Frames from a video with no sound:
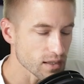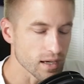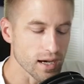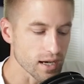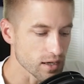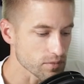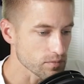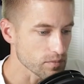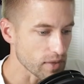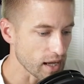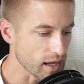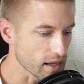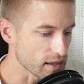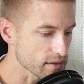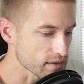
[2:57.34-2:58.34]
um,
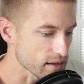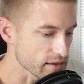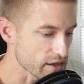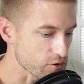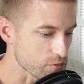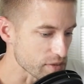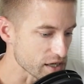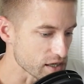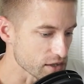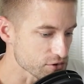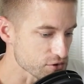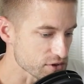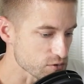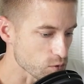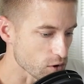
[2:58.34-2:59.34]
and uh, that would be
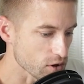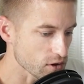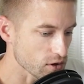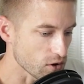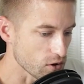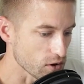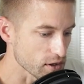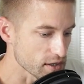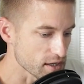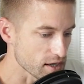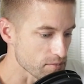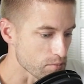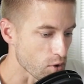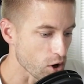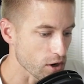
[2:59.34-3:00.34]
Gundry's work on
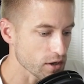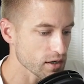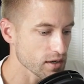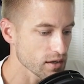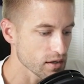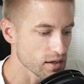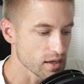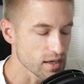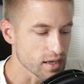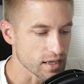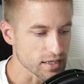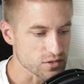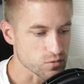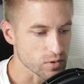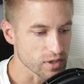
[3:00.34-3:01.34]
uh, Mark as